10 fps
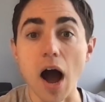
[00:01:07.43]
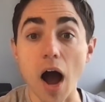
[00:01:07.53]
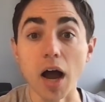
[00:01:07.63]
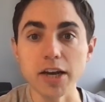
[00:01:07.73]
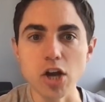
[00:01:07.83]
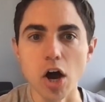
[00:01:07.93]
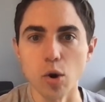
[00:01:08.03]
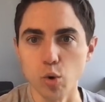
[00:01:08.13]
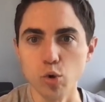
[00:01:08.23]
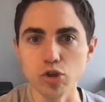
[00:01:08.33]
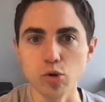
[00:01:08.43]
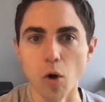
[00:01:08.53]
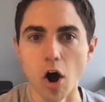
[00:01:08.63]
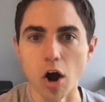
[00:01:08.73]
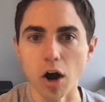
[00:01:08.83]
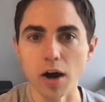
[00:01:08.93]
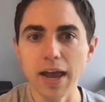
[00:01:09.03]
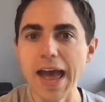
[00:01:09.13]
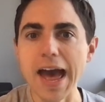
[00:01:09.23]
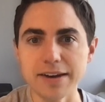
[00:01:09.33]
I know who you are,
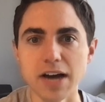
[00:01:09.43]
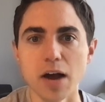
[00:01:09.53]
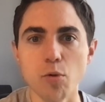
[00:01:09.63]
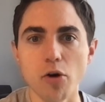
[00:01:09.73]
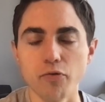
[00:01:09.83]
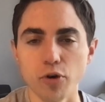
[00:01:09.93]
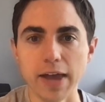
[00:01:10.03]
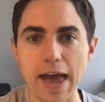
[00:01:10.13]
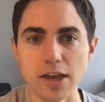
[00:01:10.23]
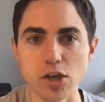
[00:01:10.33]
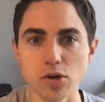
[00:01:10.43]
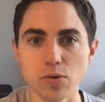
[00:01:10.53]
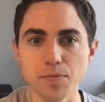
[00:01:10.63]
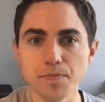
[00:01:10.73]
and I won't forget you.